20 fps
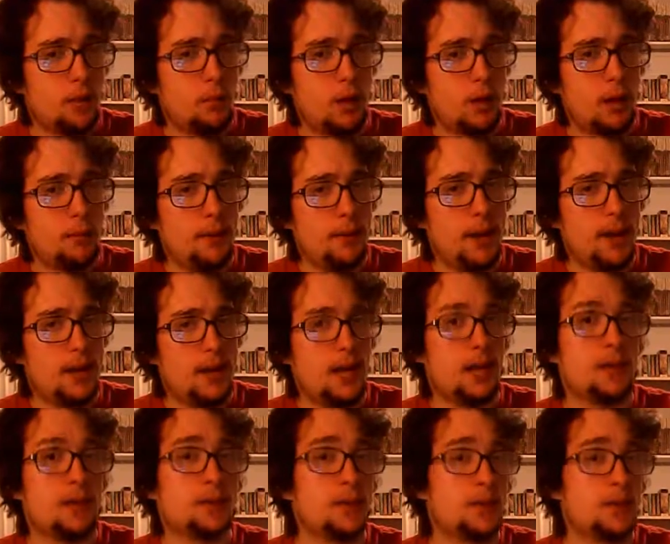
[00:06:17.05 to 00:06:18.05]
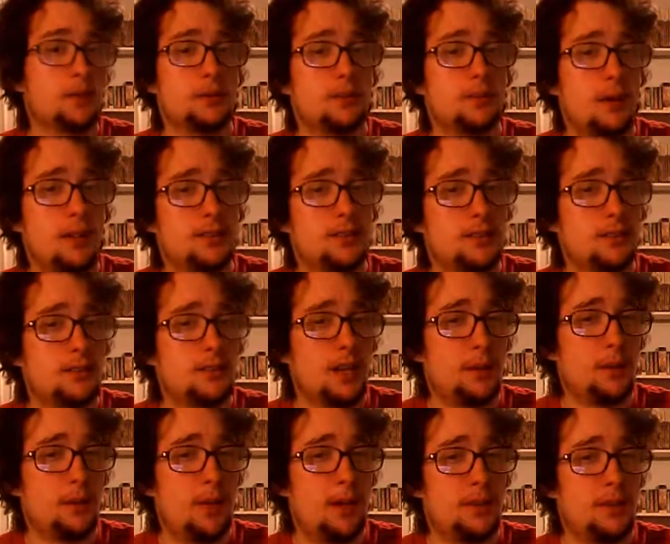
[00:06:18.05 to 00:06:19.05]
while back, I did a response to
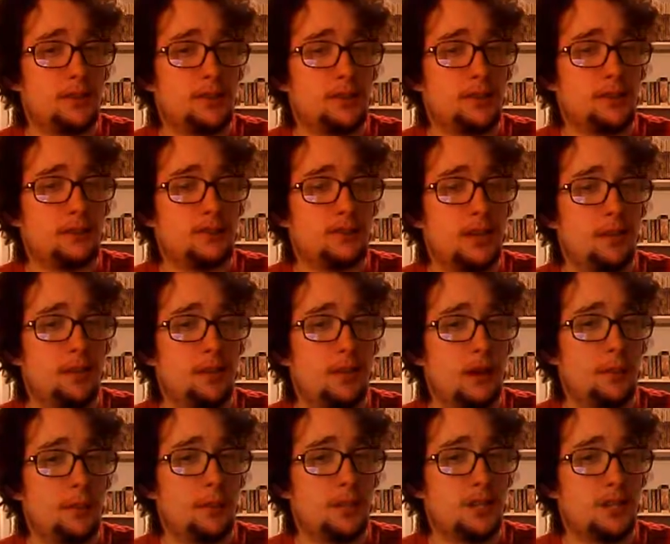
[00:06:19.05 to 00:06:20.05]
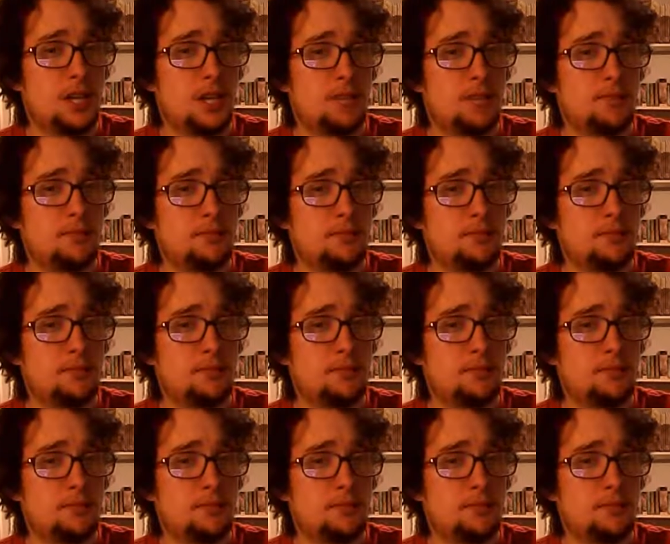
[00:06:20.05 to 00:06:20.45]
Samwise Seven RPG